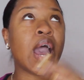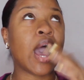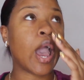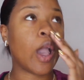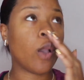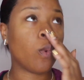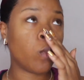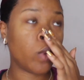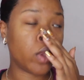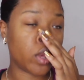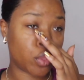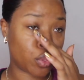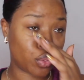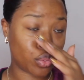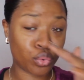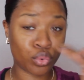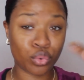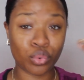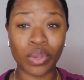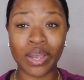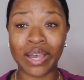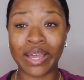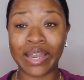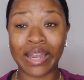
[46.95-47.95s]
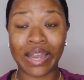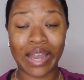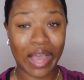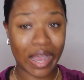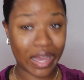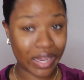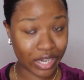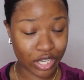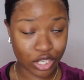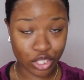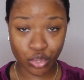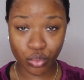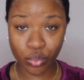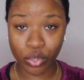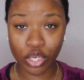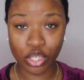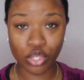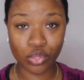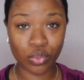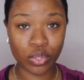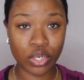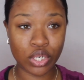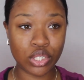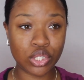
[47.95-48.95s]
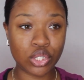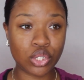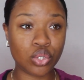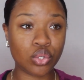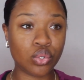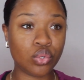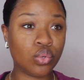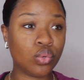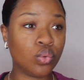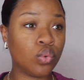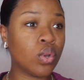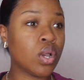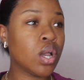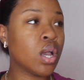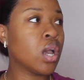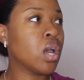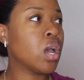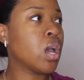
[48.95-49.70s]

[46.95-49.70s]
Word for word: I went through a lot in 2022.